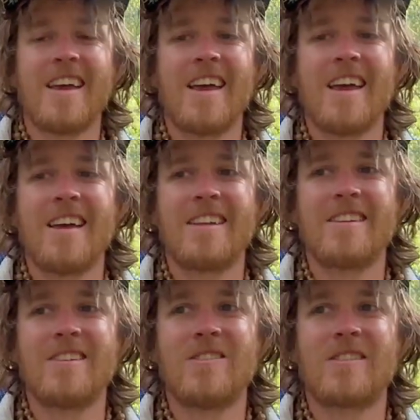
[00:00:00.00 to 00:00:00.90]

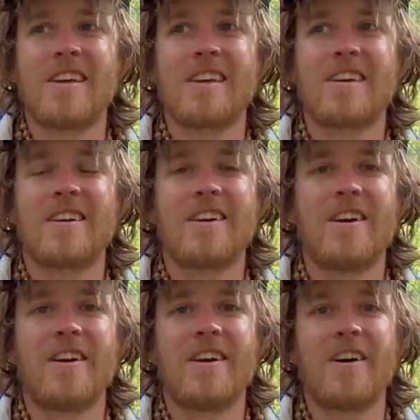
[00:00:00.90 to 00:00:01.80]
and you think
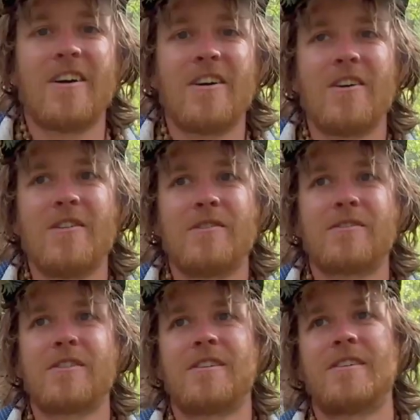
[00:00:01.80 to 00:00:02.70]
of,
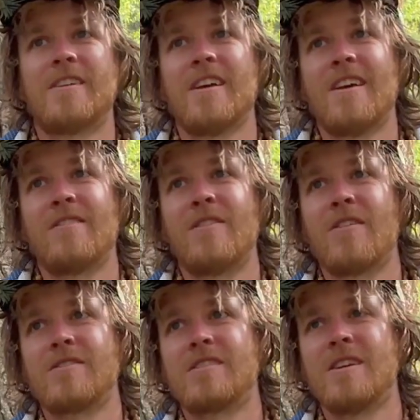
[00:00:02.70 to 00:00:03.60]
you
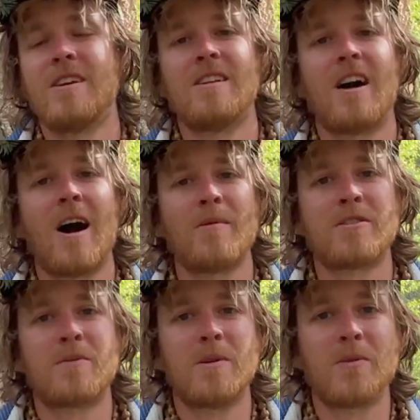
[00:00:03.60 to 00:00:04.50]
ever seen
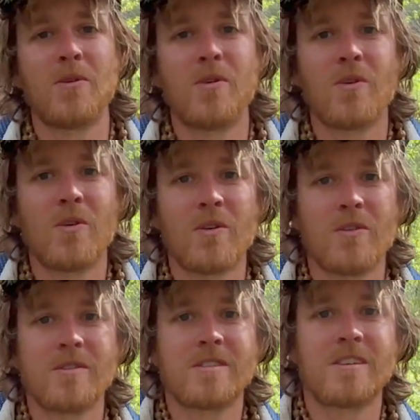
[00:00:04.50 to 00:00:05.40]
Amish people
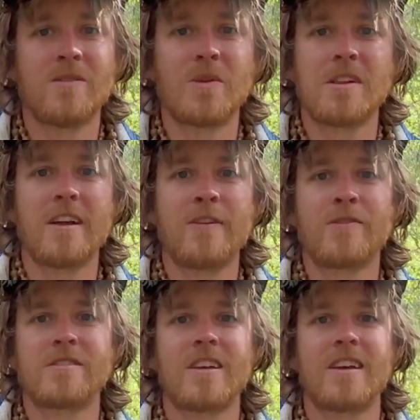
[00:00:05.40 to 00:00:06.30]
or seen what life
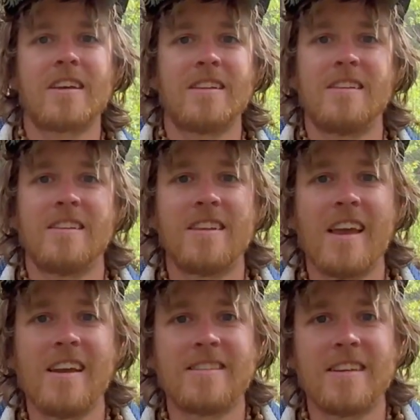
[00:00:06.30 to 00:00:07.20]
was like in
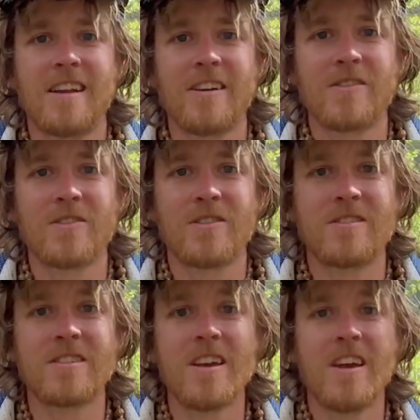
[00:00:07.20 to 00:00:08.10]
the
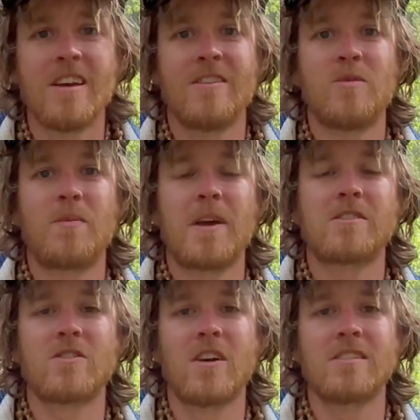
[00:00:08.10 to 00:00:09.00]
1800s? You
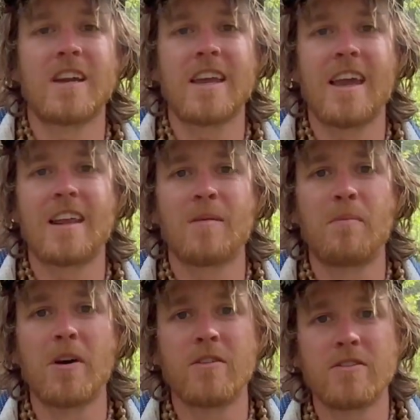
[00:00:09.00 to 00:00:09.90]
picture a gigantic
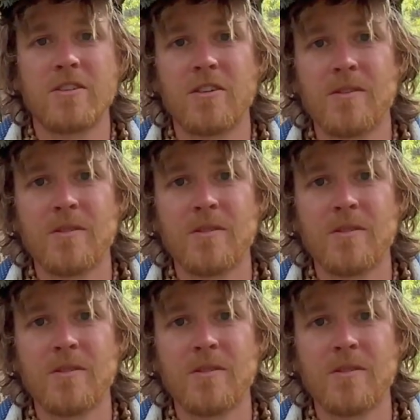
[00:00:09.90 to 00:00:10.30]
butter churn